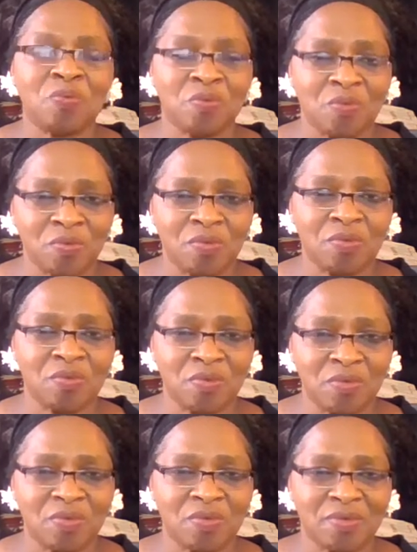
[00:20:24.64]

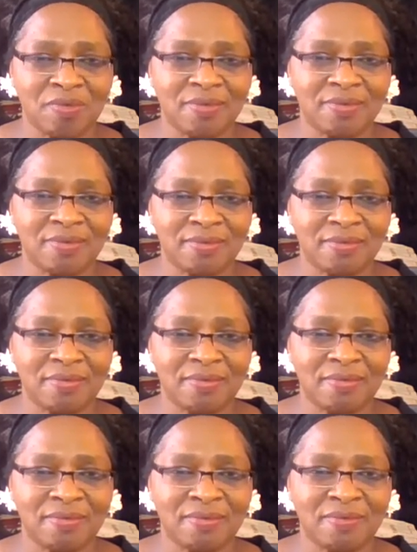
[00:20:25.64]

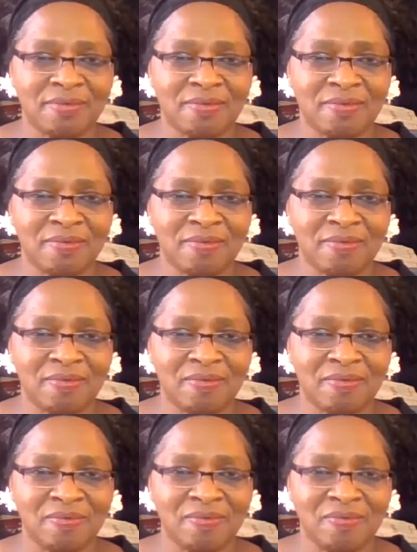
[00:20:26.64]

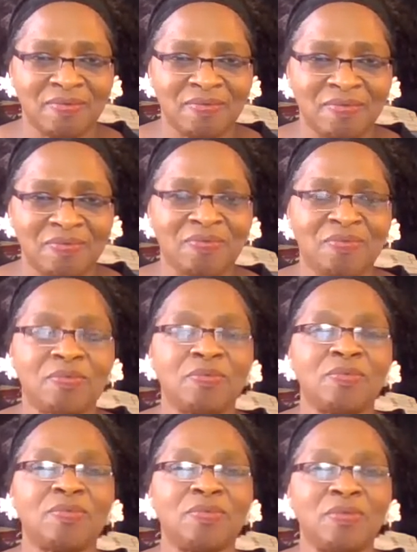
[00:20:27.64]

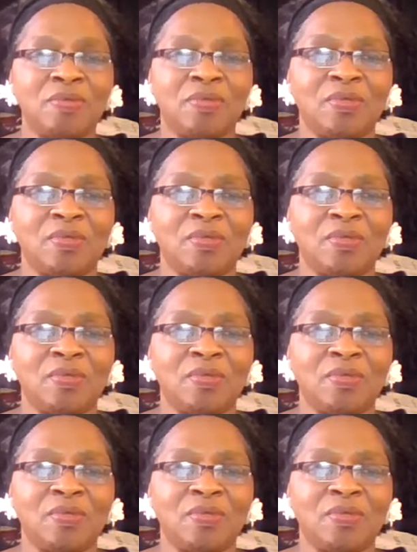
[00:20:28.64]
No words are spoken by the person on screen.